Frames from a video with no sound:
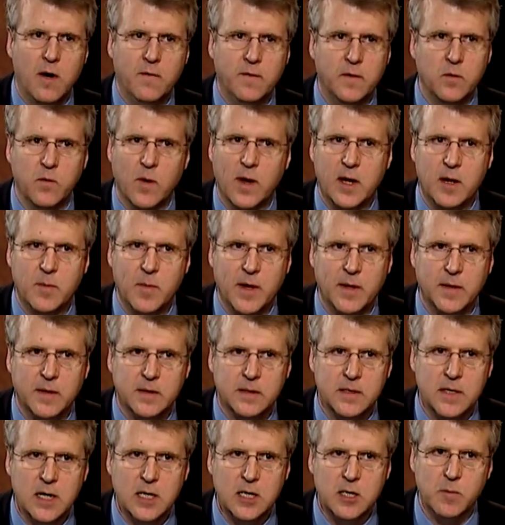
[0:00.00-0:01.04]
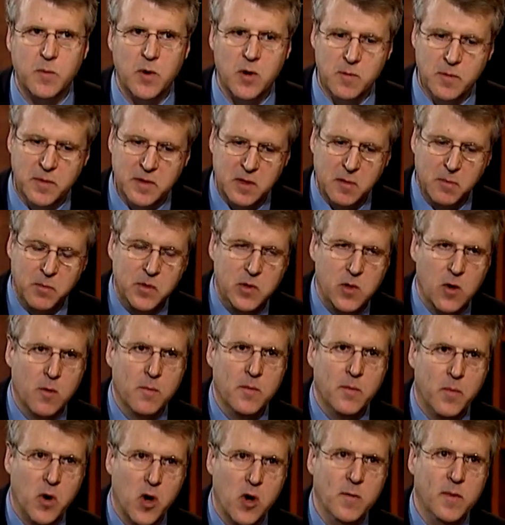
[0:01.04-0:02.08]
often write about the State Department. The
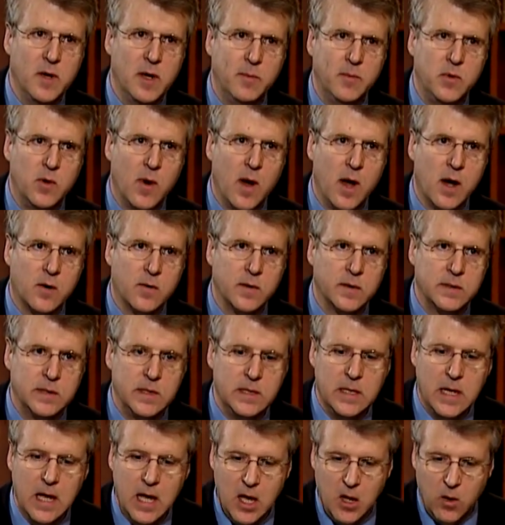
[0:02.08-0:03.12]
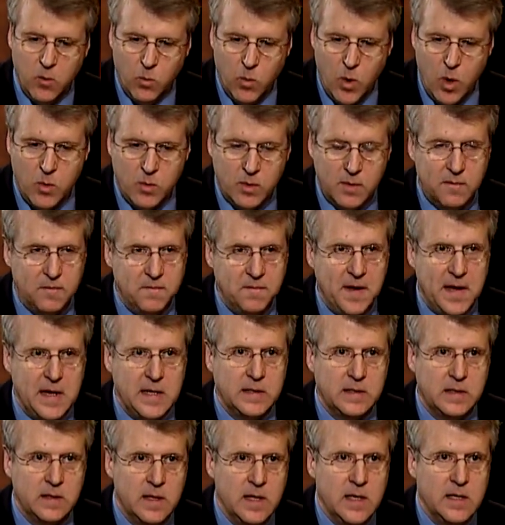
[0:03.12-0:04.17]
permanent bureaucracy won't
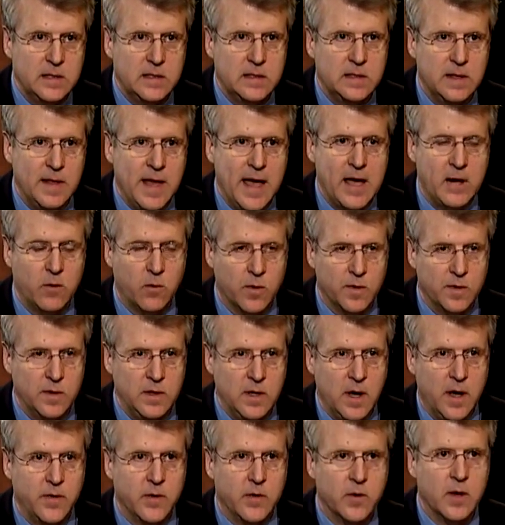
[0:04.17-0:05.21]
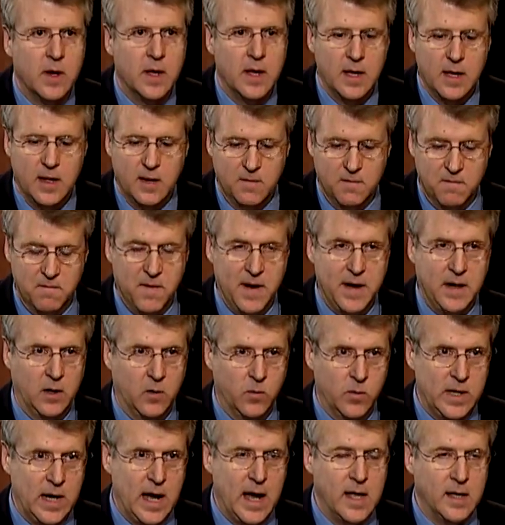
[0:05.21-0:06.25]
face this, that, or the other vital
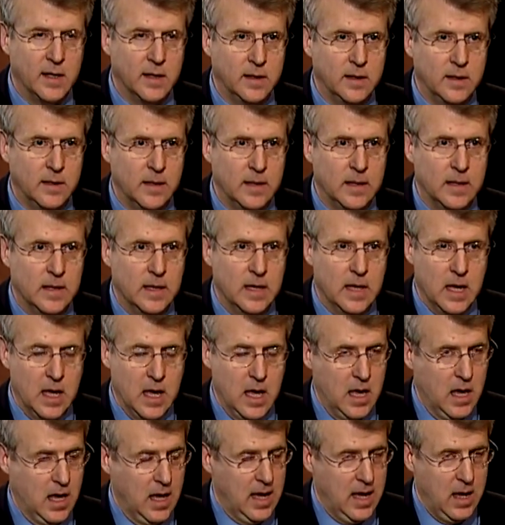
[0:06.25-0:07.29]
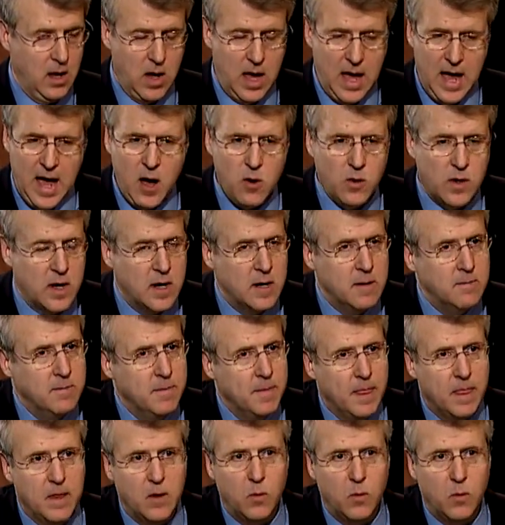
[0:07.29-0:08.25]
reality. How come?